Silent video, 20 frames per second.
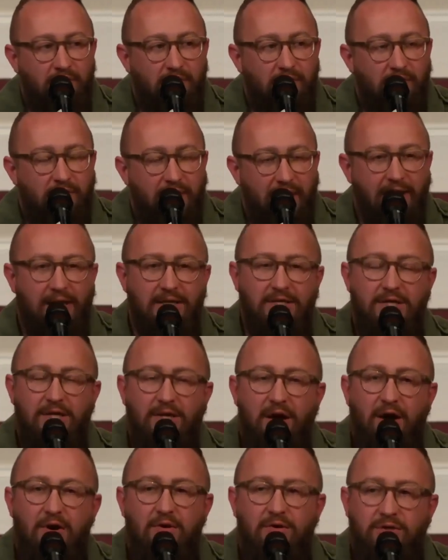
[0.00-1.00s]
that get to
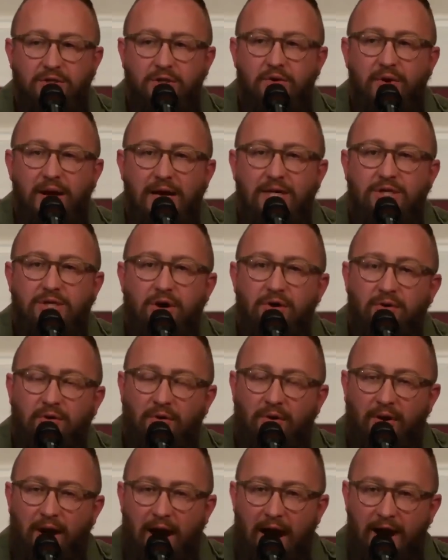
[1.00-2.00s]
go to
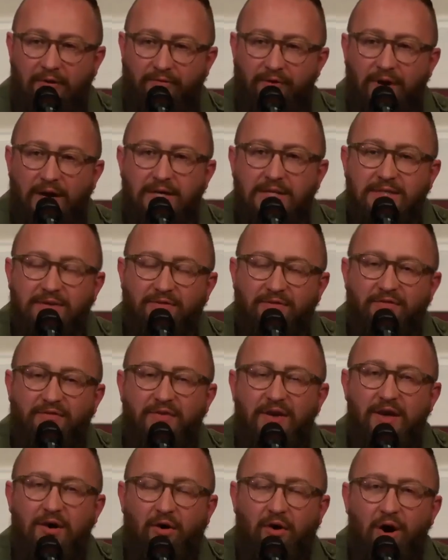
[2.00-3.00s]
eternal life or get to
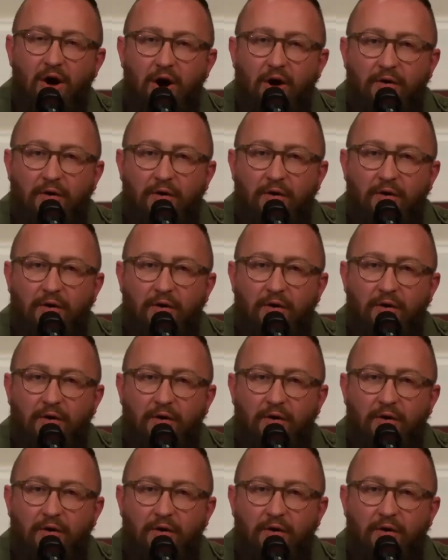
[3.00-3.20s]
feel